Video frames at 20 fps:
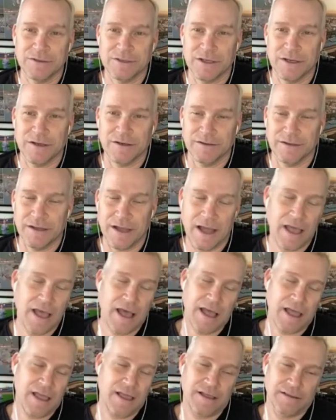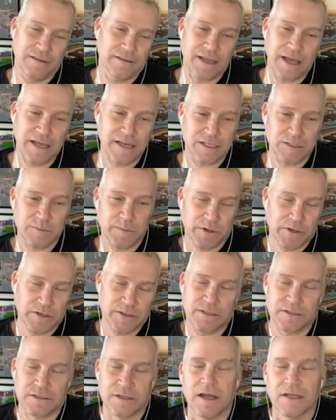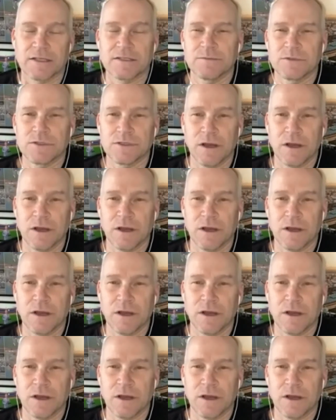So I, I that experience is awesome.